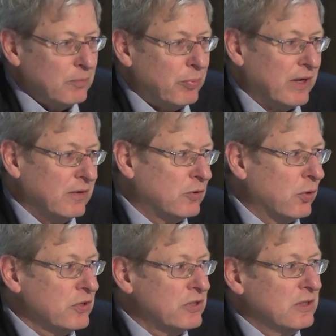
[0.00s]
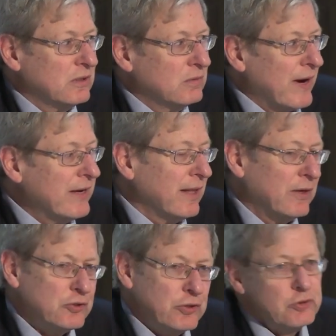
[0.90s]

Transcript: But of course, the regulators are